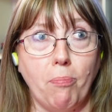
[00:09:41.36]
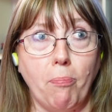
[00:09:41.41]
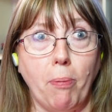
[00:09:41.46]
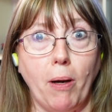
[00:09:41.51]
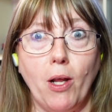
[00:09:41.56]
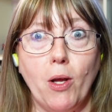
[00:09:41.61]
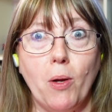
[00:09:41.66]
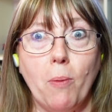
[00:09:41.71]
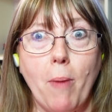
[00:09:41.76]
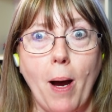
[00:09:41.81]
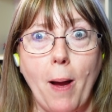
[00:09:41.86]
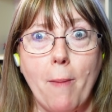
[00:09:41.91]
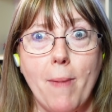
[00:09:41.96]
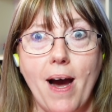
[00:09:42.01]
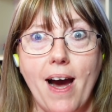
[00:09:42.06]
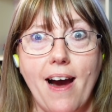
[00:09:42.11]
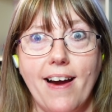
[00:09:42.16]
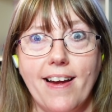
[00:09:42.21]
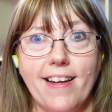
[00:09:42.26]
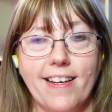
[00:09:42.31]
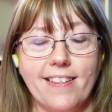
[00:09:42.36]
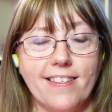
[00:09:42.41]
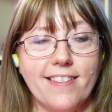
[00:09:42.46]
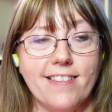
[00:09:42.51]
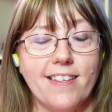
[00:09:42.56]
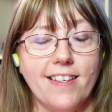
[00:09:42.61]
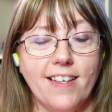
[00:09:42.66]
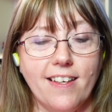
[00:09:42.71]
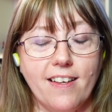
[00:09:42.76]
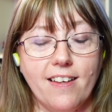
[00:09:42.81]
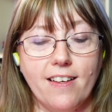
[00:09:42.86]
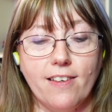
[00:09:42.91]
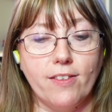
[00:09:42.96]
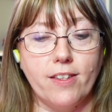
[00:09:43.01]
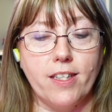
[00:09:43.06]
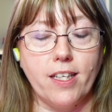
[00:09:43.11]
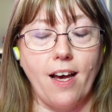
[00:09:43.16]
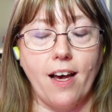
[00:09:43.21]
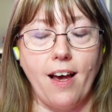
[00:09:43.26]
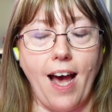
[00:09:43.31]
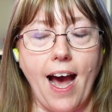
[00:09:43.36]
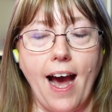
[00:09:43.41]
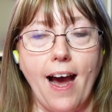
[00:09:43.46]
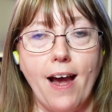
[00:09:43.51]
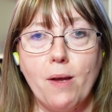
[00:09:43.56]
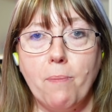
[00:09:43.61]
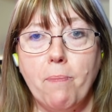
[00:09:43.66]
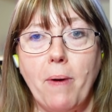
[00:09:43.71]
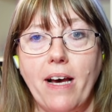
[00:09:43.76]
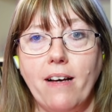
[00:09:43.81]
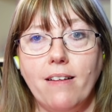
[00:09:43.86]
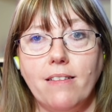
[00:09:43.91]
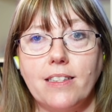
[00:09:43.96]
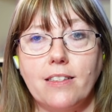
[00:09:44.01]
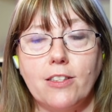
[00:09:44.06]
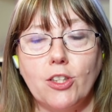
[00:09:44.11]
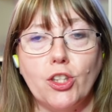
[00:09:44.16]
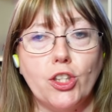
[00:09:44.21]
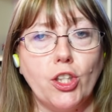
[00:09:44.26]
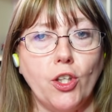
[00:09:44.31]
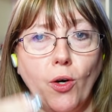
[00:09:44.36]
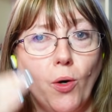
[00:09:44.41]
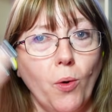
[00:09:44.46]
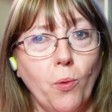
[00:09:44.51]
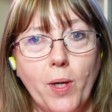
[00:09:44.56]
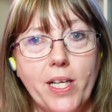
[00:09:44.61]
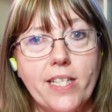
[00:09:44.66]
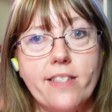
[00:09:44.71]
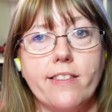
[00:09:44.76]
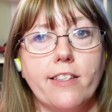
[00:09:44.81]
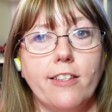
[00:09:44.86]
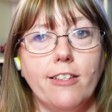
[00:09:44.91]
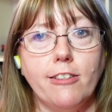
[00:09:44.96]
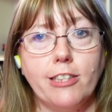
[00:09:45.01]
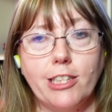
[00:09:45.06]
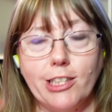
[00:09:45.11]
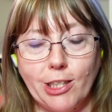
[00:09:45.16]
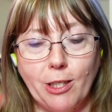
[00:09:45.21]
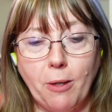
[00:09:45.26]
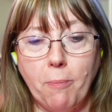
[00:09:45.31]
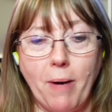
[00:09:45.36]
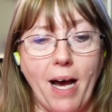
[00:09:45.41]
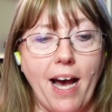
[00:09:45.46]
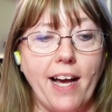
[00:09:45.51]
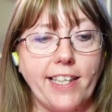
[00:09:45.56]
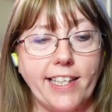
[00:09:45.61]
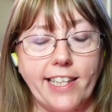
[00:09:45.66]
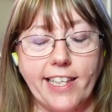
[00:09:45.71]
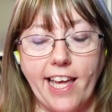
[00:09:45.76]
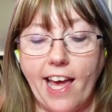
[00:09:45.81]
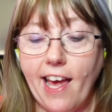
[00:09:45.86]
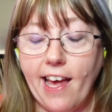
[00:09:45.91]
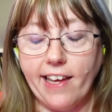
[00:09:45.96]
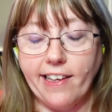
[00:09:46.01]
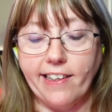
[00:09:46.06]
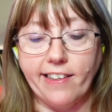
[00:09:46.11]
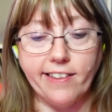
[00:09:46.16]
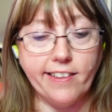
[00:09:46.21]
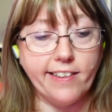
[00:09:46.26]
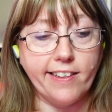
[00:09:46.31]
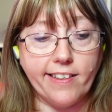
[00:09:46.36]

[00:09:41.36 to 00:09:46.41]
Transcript: blew my mind. The high belts to whistle to back again,